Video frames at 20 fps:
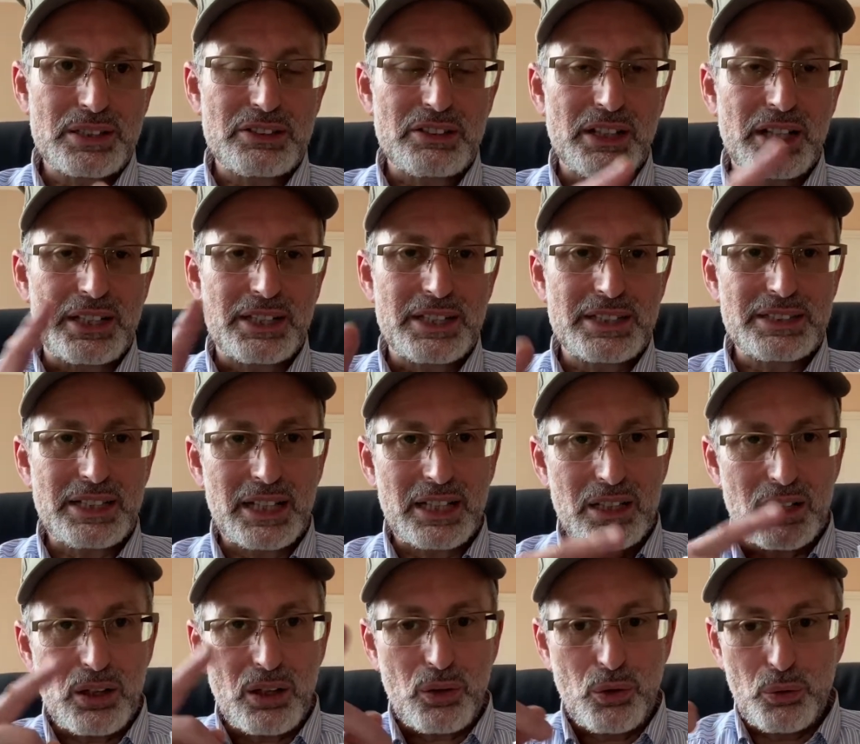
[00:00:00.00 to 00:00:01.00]
so like this I
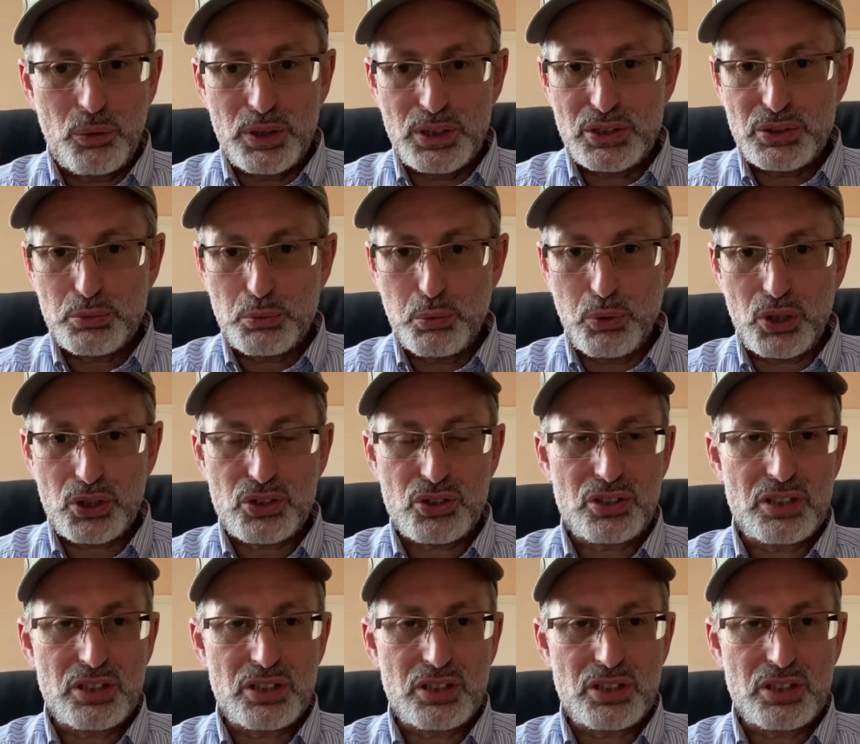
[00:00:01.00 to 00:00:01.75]
could always watch